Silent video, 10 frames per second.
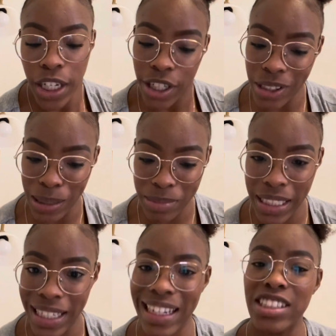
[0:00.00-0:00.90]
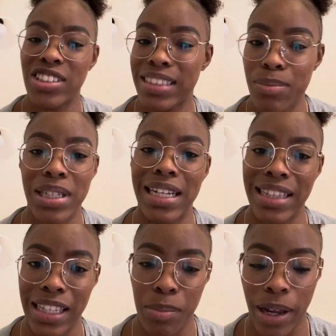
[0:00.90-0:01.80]
you know what i'm saying that's just something to
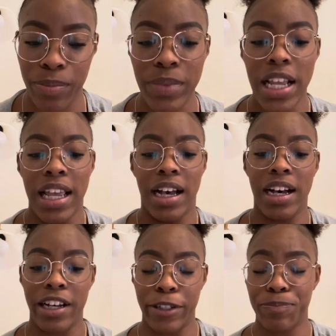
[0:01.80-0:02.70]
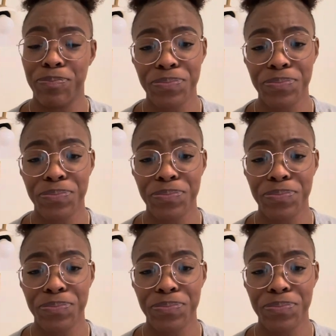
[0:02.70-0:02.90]
think about um